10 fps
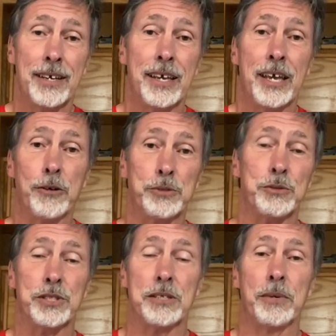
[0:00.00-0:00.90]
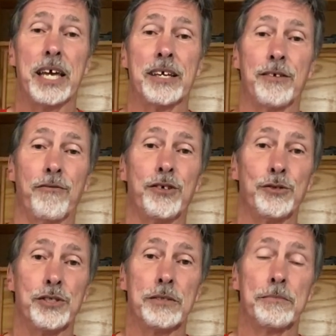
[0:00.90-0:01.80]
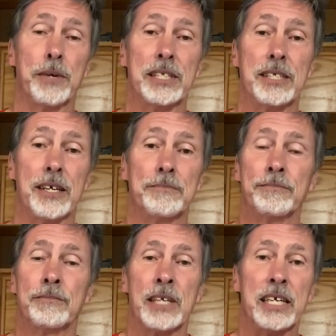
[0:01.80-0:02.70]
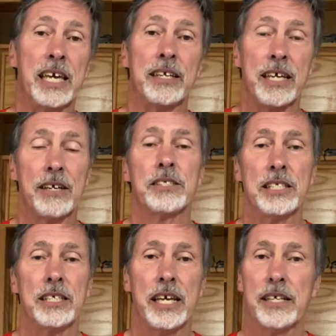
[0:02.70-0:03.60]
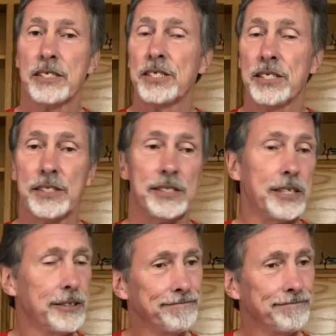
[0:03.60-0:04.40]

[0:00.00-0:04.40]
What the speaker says: helps with some of that confusion. But again, guaranteed analysis,